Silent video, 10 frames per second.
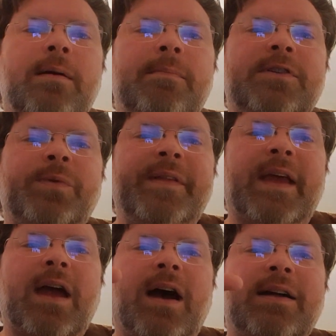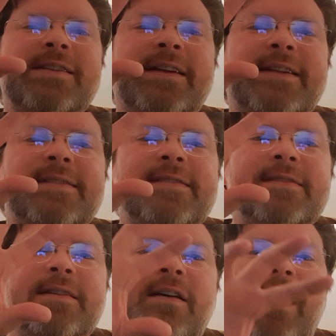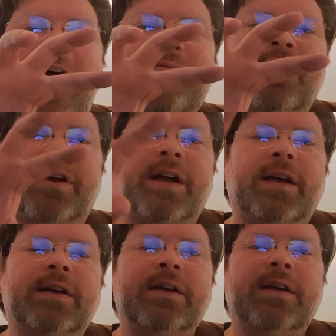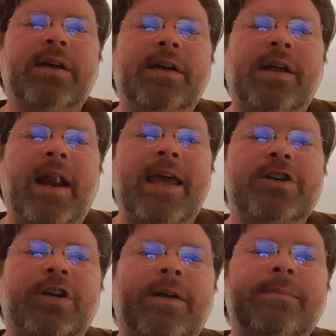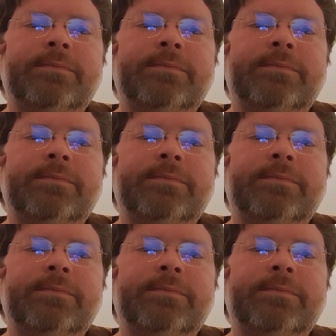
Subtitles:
between the continents of Africa and Asia,